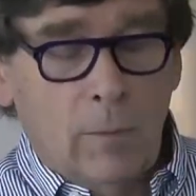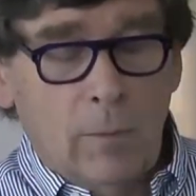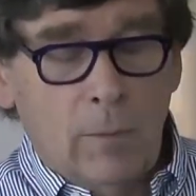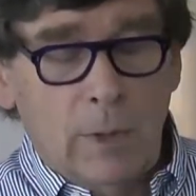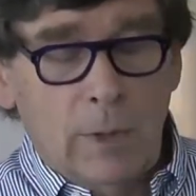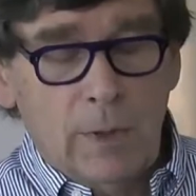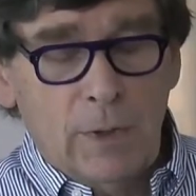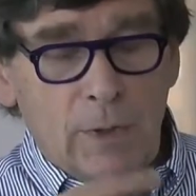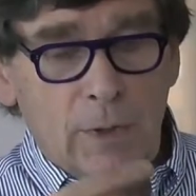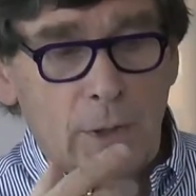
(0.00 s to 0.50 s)

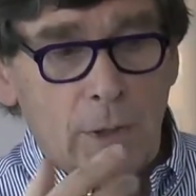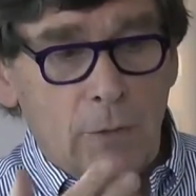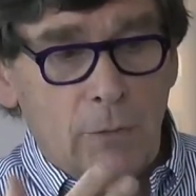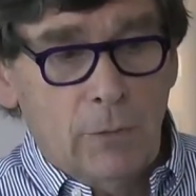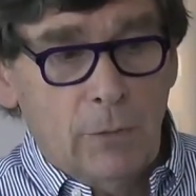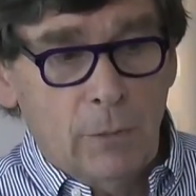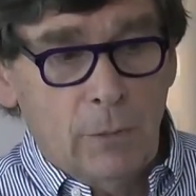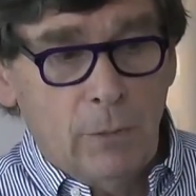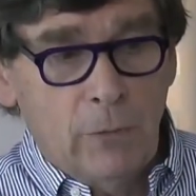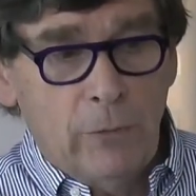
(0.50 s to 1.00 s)
let us say
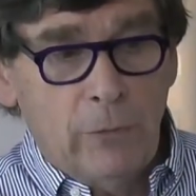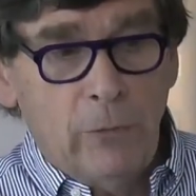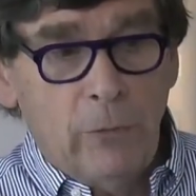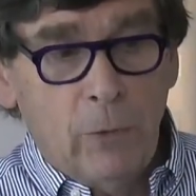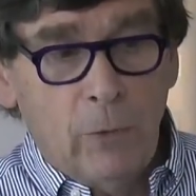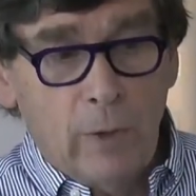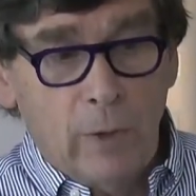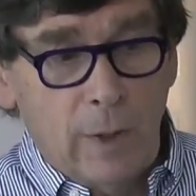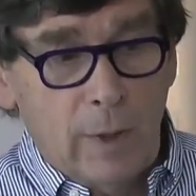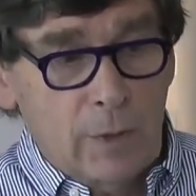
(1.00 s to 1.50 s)
from
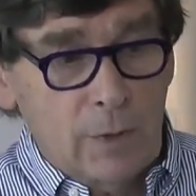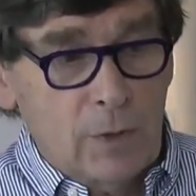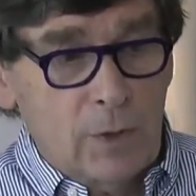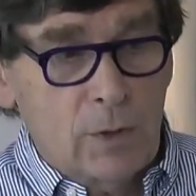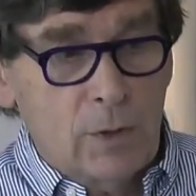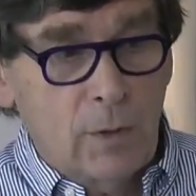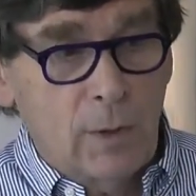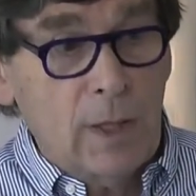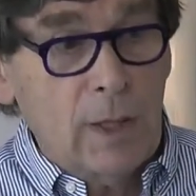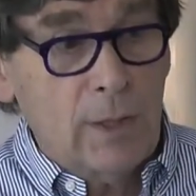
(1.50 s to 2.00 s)
four hours
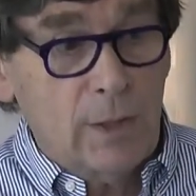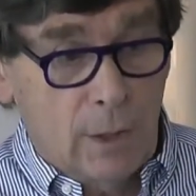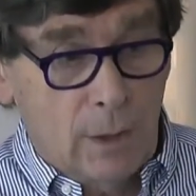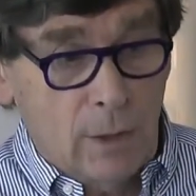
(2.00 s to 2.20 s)
to eight